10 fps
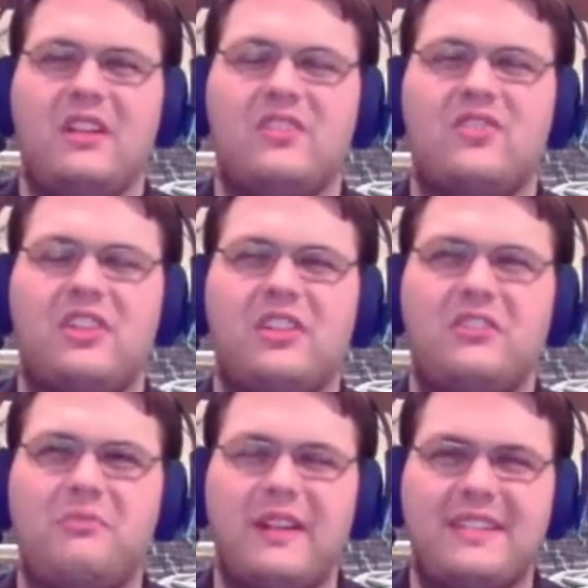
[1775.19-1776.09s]

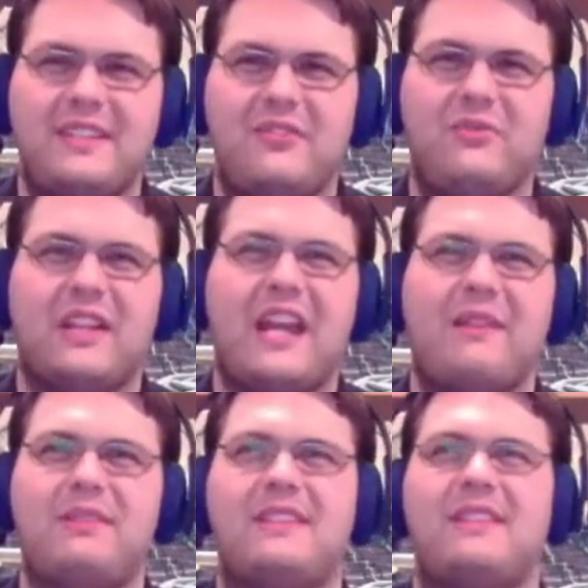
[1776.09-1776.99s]
So basically, what
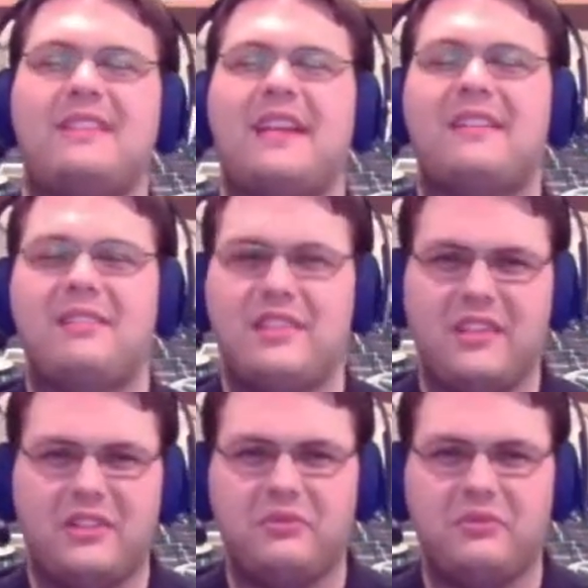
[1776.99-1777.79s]
happens is that